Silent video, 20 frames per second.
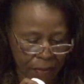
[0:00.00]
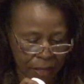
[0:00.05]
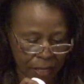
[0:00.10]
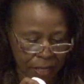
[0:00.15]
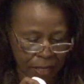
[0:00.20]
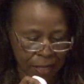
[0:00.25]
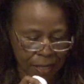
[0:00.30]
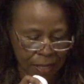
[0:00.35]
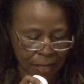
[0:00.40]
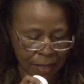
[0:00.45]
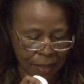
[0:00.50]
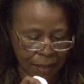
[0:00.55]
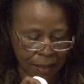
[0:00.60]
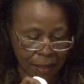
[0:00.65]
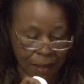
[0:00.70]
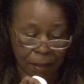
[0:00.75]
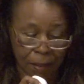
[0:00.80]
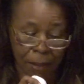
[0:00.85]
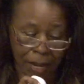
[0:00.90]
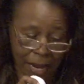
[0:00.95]
because some
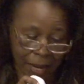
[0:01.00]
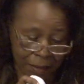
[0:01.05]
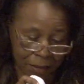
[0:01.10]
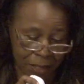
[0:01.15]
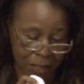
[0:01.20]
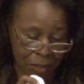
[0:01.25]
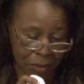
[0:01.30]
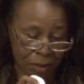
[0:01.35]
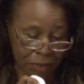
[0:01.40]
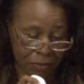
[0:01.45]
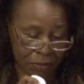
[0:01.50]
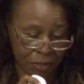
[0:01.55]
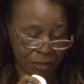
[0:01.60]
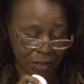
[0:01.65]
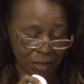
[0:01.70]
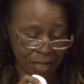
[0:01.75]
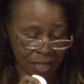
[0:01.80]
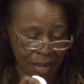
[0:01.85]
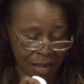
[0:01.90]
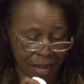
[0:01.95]
of us, and I may
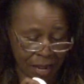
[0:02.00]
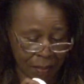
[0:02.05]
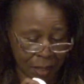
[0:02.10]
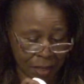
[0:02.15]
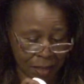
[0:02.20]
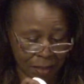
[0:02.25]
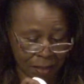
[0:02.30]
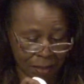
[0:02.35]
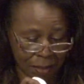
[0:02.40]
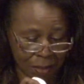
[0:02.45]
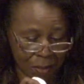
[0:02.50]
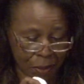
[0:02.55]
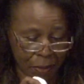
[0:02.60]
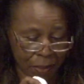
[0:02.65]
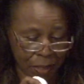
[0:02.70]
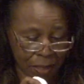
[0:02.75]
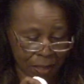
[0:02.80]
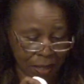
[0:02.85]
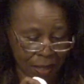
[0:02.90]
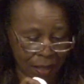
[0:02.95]
have to do it first
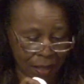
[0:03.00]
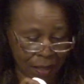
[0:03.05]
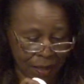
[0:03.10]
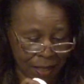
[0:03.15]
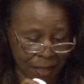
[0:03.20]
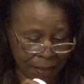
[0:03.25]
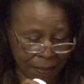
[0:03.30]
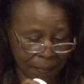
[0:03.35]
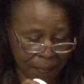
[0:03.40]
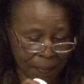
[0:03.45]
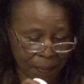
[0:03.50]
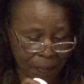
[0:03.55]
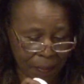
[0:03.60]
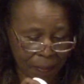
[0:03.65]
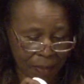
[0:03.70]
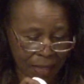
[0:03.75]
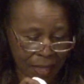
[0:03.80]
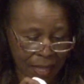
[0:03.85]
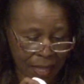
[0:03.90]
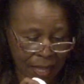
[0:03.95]
now because the Spirit is
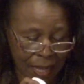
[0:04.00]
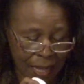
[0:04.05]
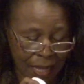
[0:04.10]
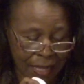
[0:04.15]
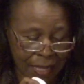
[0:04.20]
talking,